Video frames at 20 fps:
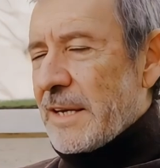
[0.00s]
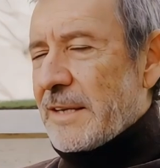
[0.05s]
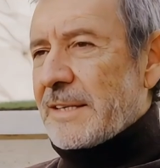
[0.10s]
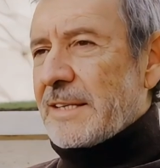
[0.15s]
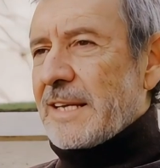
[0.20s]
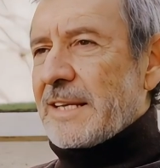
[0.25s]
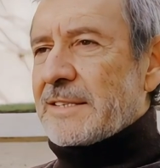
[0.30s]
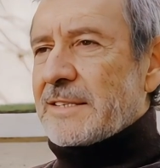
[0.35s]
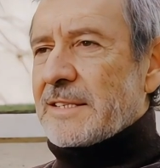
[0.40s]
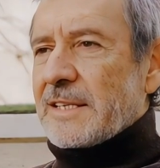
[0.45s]

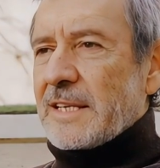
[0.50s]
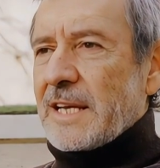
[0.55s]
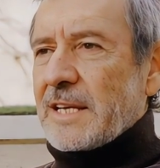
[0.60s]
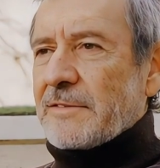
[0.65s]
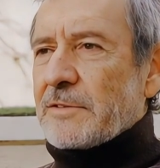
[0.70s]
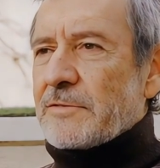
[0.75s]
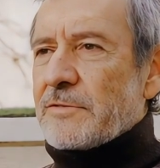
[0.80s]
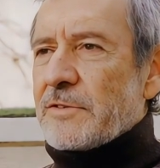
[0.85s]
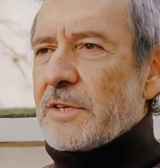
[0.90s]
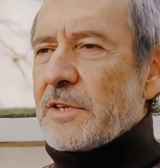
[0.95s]
extends the
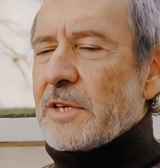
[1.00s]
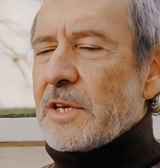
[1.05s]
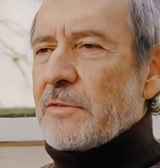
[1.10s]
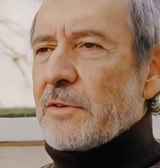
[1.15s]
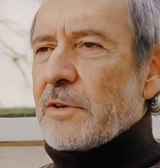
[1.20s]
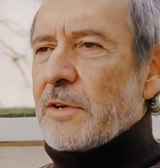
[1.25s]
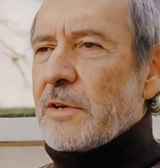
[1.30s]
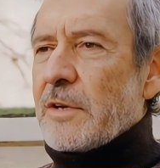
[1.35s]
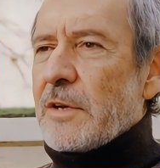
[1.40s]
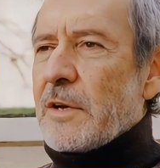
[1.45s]
life of the
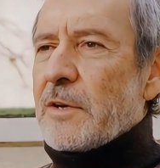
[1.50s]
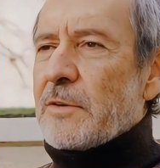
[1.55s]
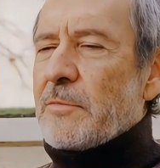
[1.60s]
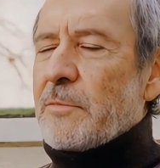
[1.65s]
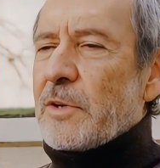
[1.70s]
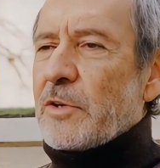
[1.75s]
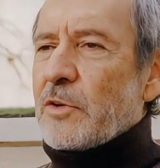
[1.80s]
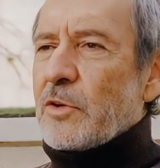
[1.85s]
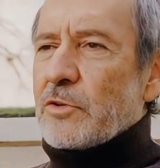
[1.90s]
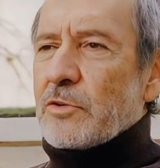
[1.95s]
cover,
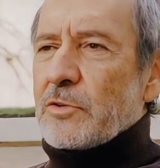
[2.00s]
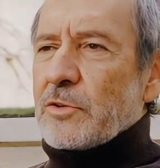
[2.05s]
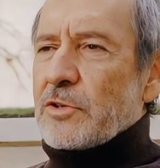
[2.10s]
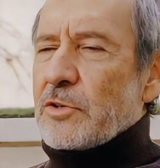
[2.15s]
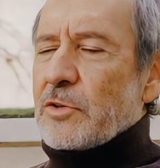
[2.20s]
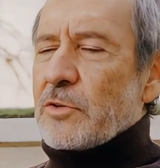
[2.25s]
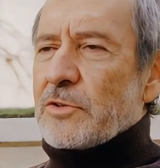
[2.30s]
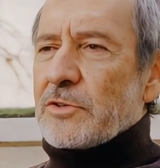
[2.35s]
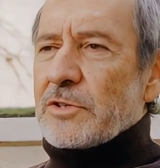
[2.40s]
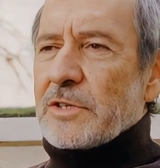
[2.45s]
but also
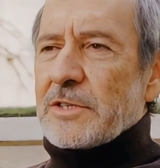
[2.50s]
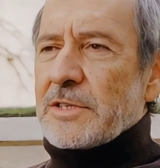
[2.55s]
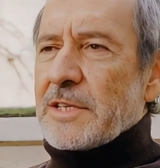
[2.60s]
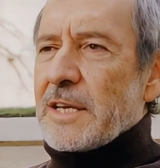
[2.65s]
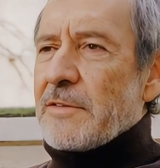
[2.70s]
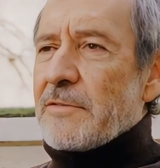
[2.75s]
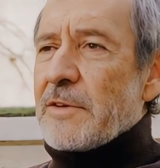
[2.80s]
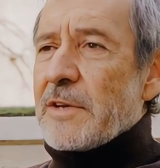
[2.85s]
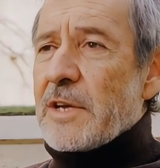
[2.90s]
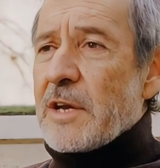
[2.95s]
ensures a
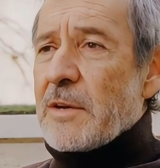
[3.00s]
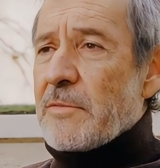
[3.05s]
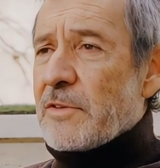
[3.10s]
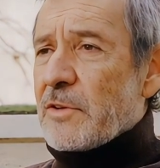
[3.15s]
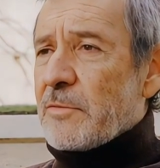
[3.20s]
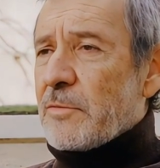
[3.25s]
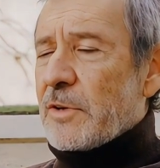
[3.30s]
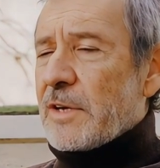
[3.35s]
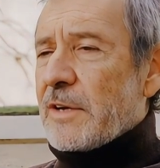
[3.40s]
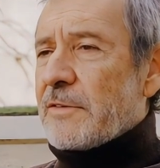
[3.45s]
safe and
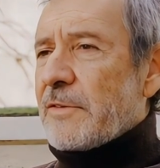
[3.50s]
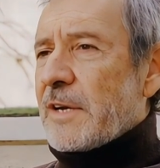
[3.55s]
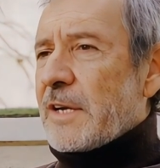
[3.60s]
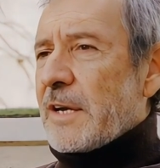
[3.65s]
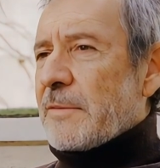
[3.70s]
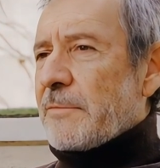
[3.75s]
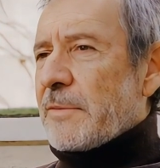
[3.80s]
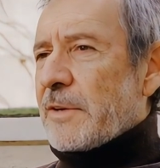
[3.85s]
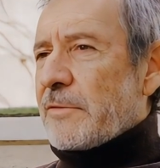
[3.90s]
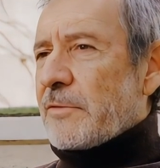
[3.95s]
comfortable
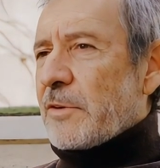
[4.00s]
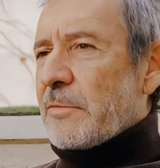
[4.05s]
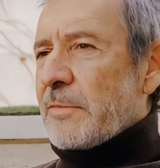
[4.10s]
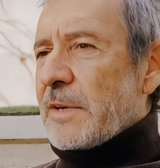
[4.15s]
environment for